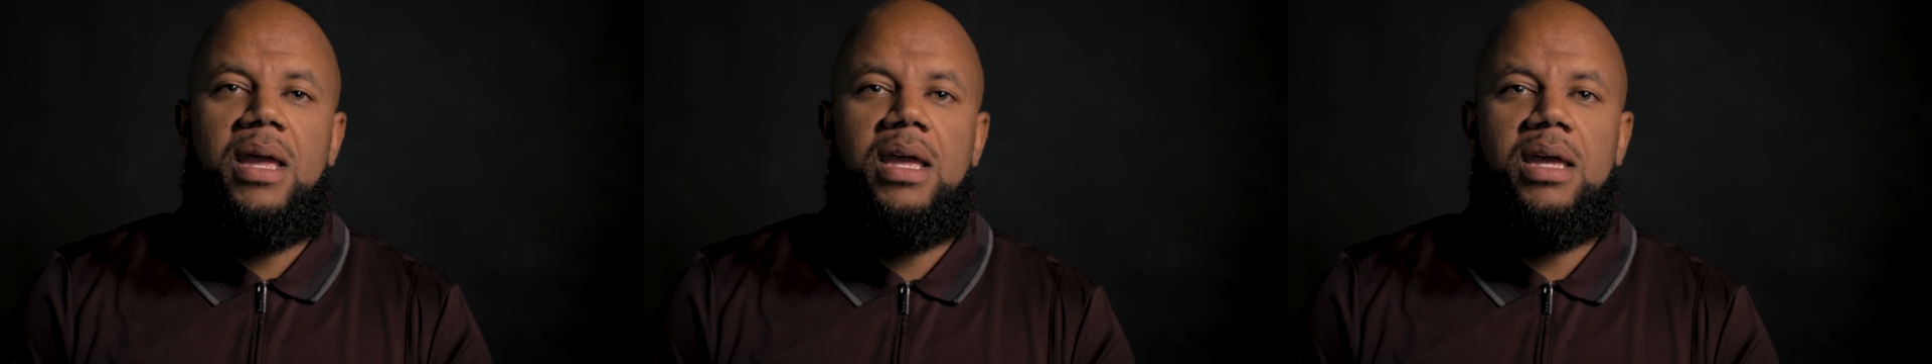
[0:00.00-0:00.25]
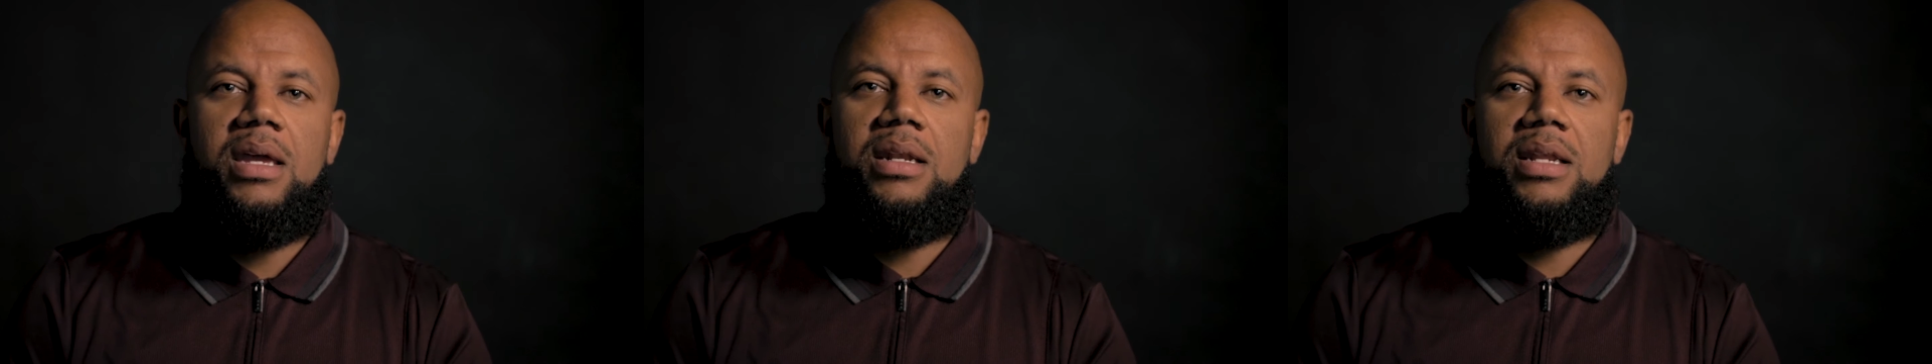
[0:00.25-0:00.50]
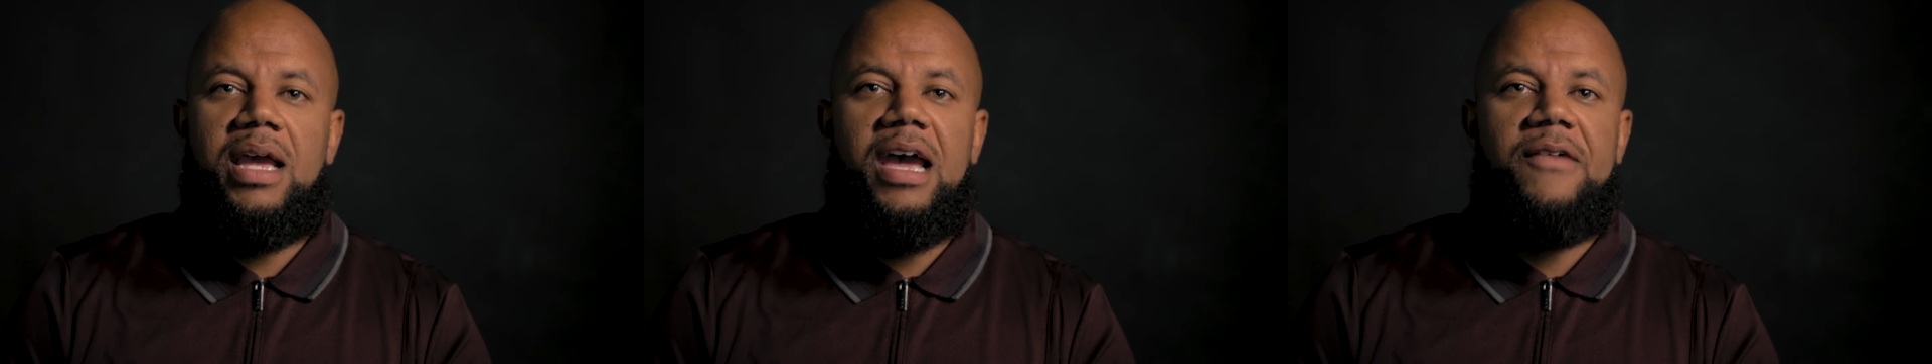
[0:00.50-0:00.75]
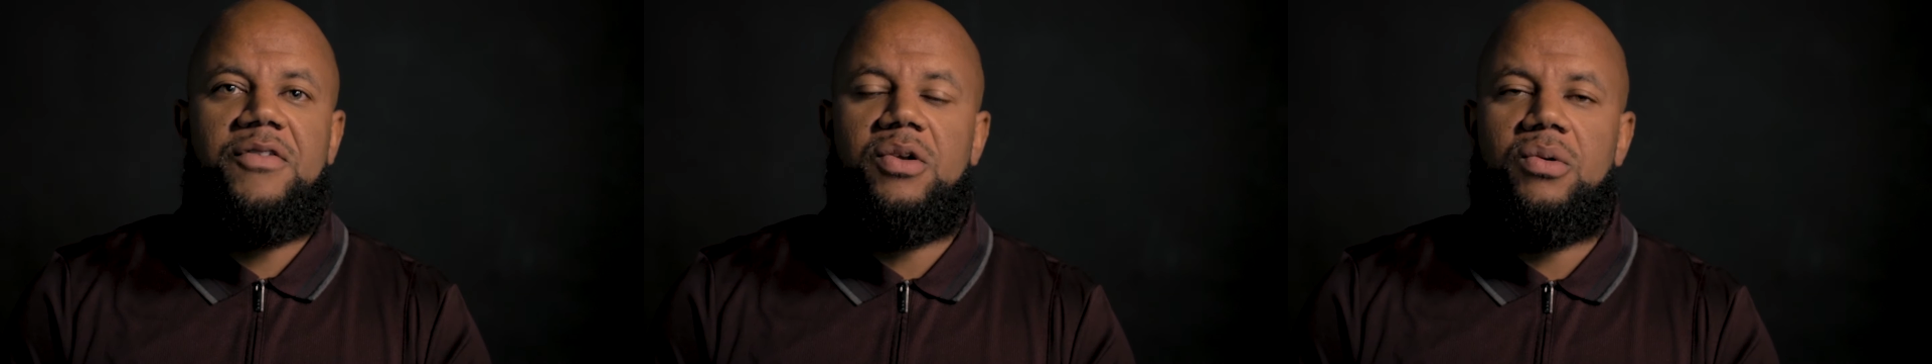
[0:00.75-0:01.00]
and
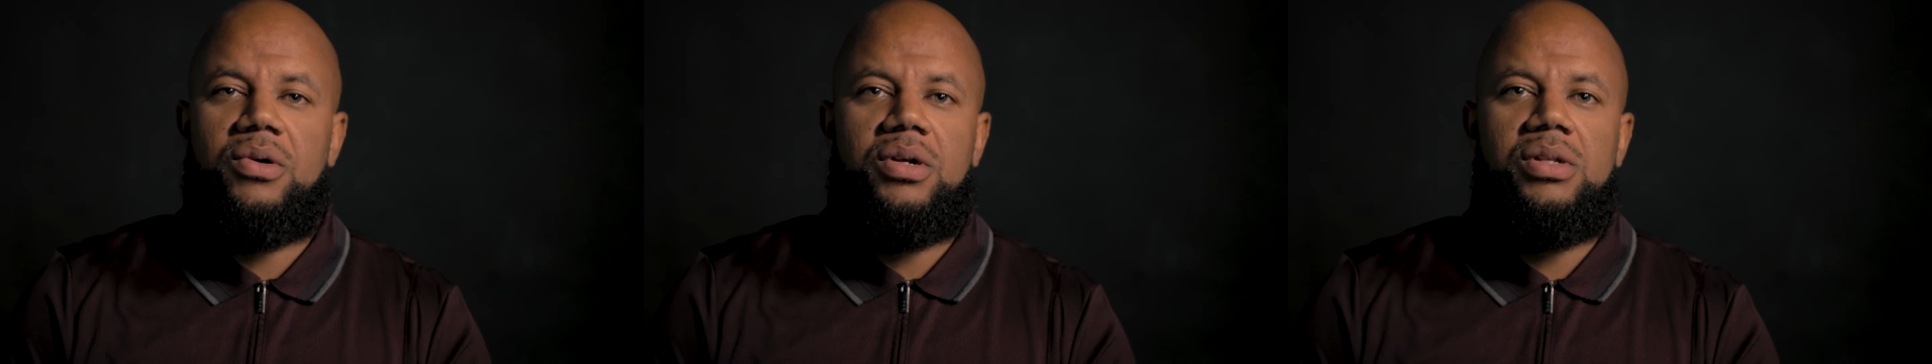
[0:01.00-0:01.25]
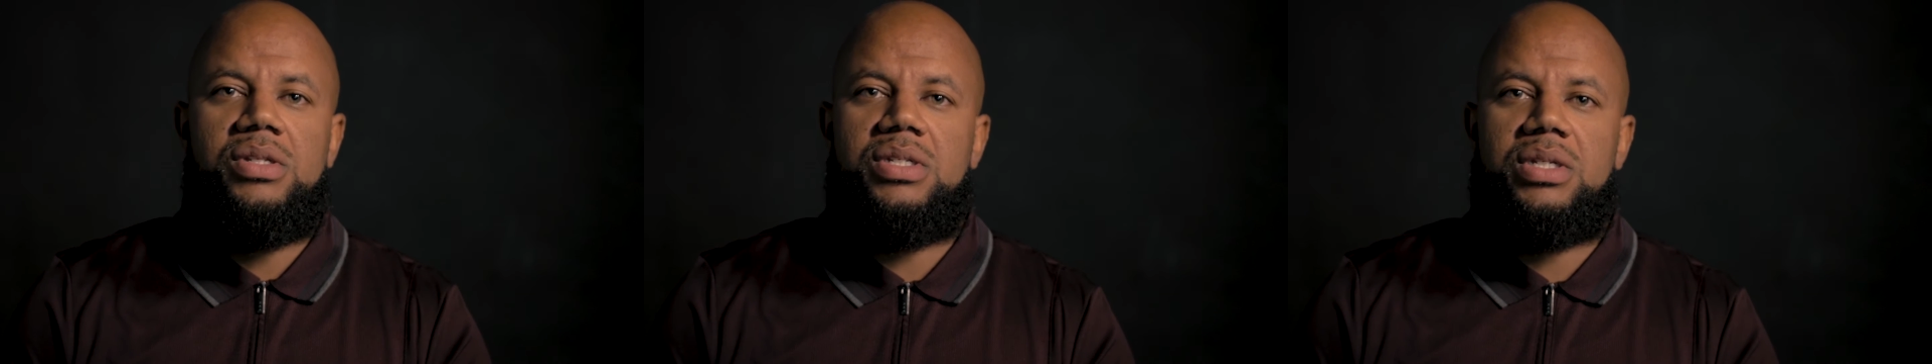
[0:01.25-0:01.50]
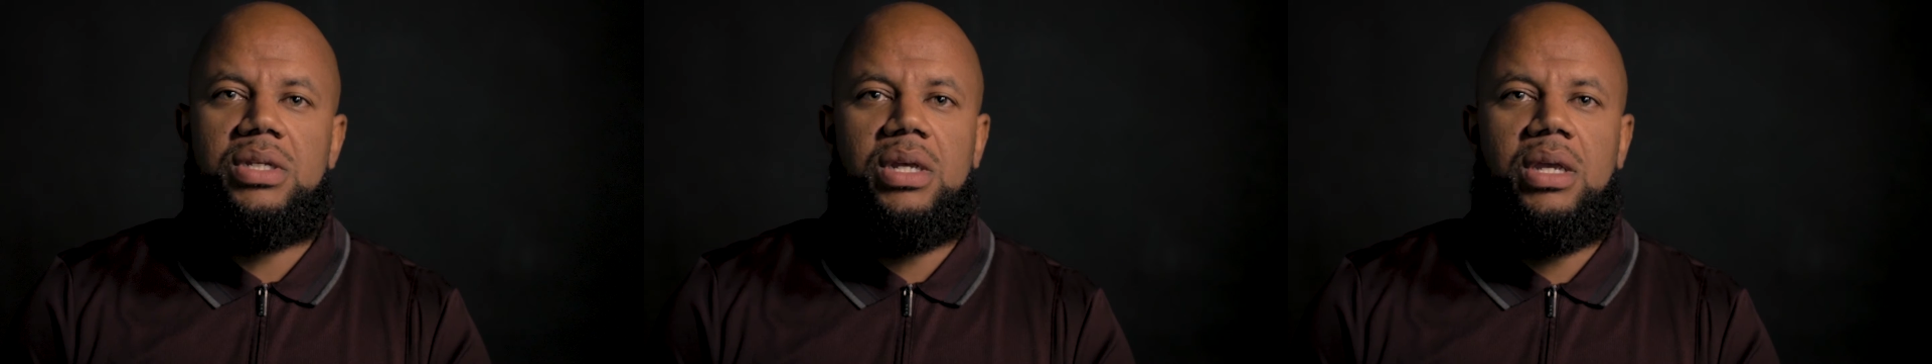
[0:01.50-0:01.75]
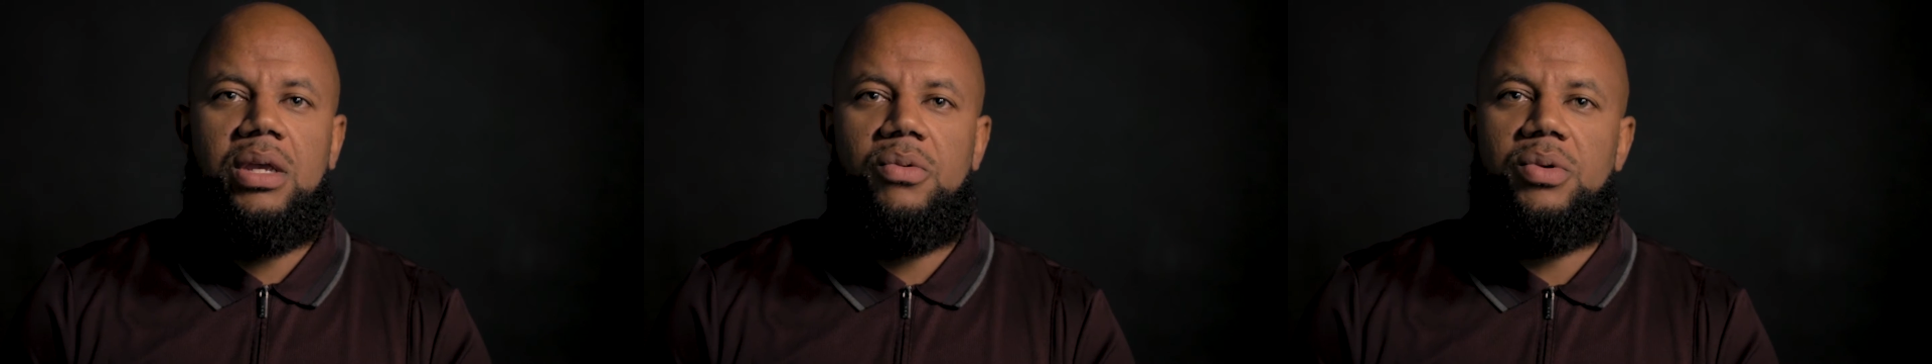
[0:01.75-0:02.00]
afterwards
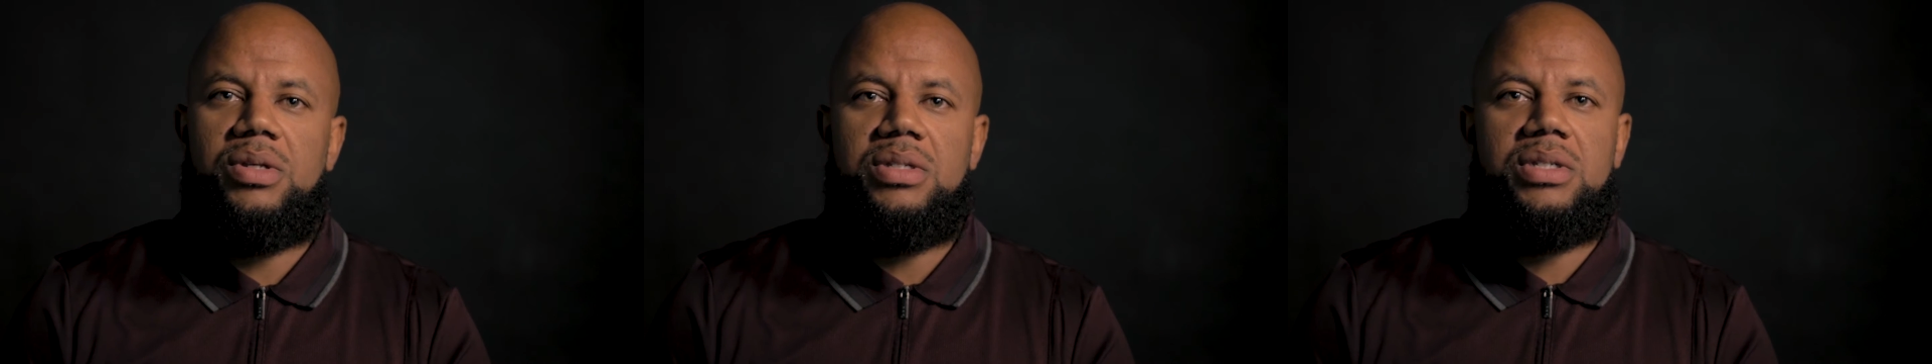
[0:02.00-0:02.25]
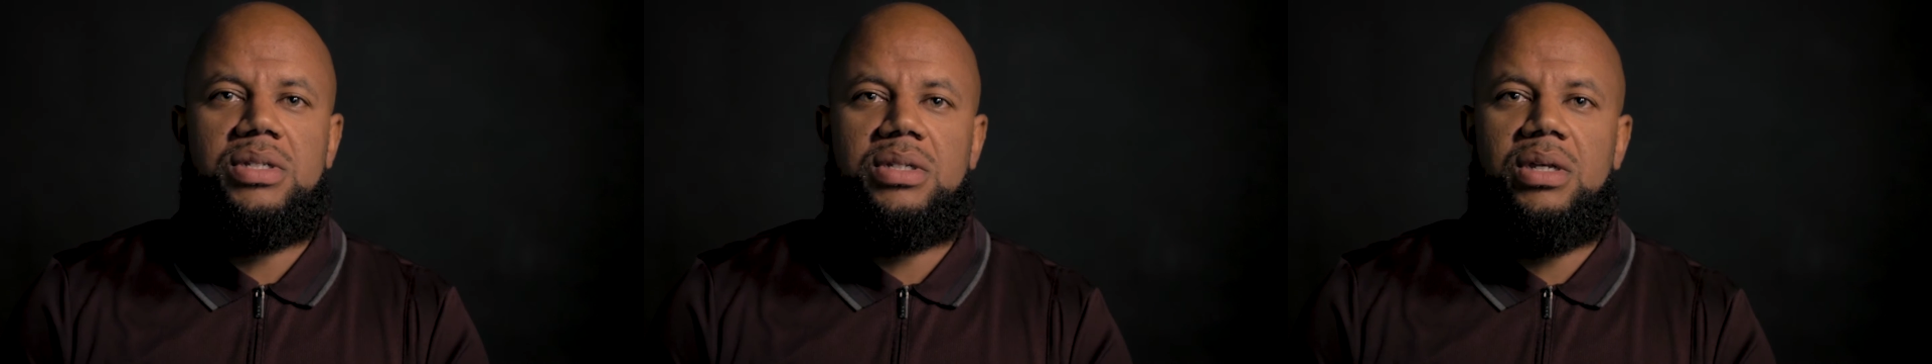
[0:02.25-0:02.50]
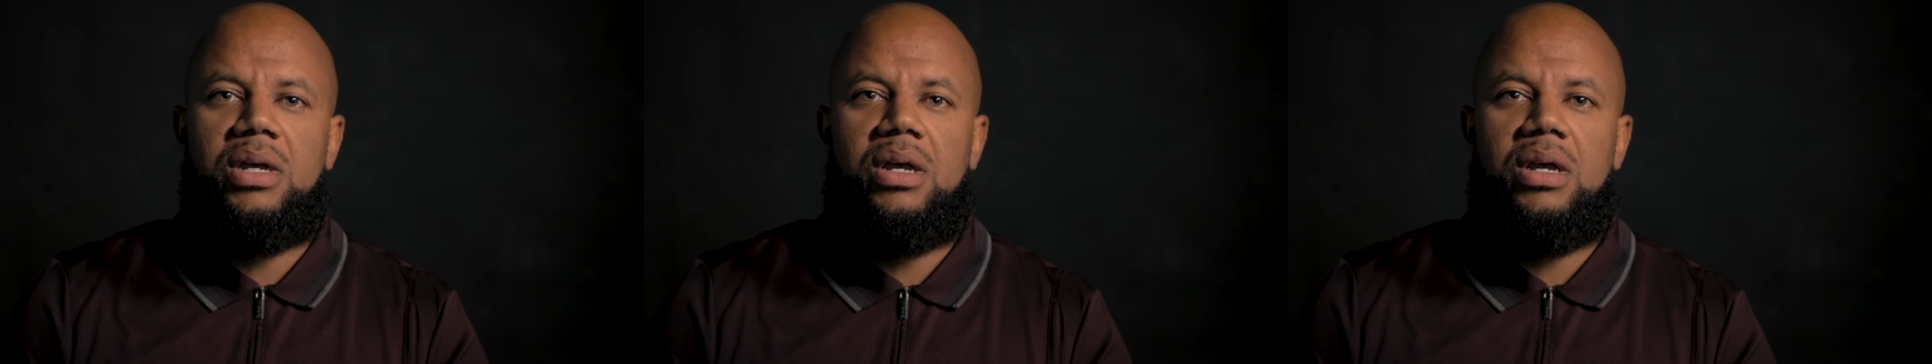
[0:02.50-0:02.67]
it was